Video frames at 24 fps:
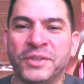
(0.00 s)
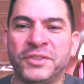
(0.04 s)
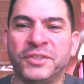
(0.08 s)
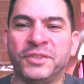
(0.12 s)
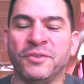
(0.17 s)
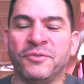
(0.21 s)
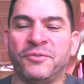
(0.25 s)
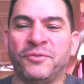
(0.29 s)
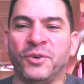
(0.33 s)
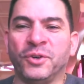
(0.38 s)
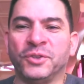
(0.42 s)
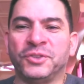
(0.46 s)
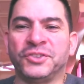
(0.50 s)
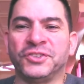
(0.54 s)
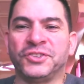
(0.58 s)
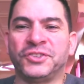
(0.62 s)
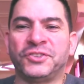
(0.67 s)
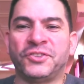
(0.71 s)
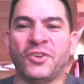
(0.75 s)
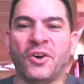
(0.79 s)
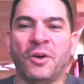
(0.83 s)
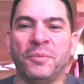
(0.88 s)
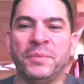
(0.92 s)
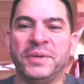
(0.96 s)
to the first
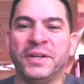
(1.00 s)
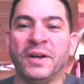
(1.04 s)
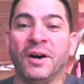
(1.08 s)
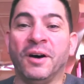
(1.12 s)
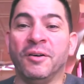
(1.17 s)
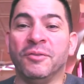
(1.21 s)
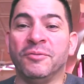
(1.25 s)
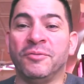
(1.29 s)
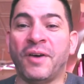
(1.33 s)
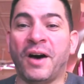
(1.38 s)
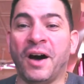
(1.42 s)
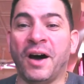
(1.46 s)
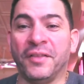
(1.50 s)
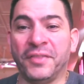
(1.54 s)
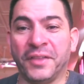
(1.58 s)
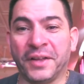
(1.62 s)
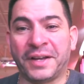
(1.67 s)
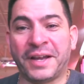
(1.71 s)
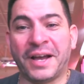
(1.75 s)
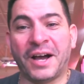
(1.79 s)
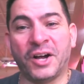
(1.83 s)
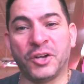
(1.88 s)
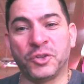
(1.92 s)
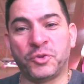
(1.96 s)
installment of On the
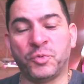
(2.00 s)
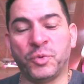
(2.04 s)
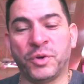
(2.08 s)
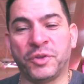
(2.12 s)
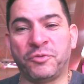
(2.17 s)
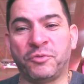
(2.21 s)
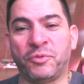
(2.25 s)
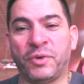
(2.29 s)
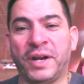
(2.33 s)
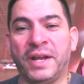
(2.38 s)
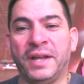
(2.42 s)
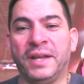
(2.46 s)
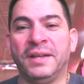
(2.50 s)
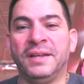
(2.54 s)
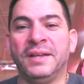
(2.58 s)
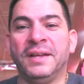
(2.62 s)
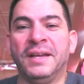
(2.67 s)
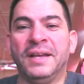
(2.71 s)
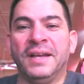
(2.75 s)
Couch with Ray.